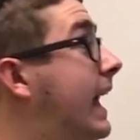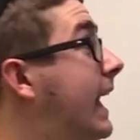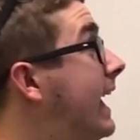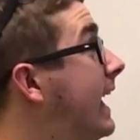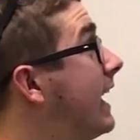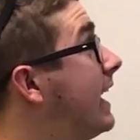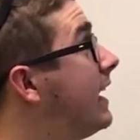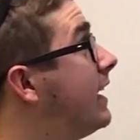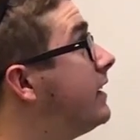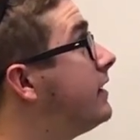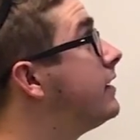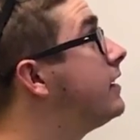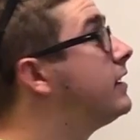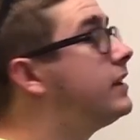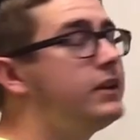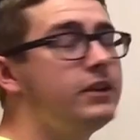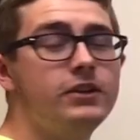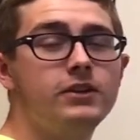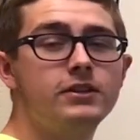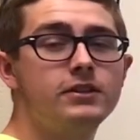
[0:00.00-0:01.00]
And
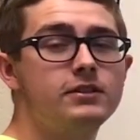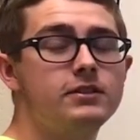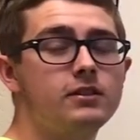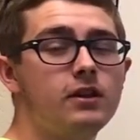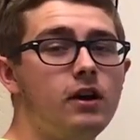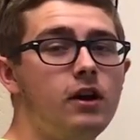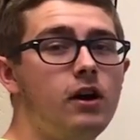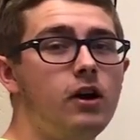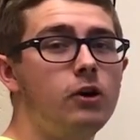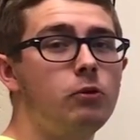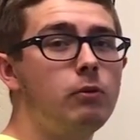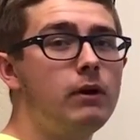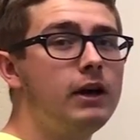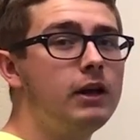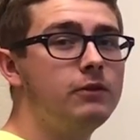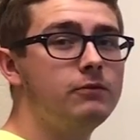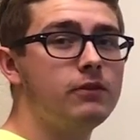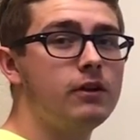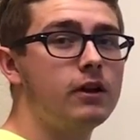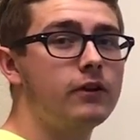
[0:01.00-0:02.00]
here's our
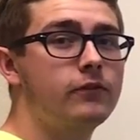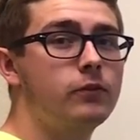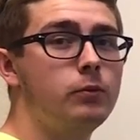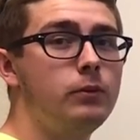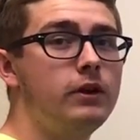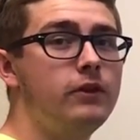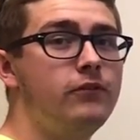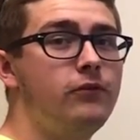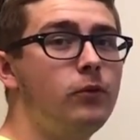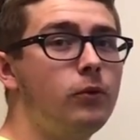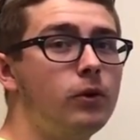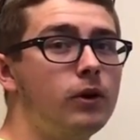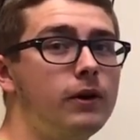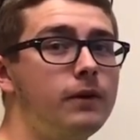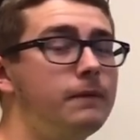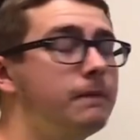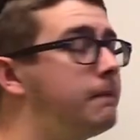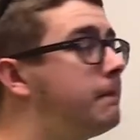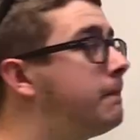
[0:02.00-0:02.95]
WildVlog for week 4.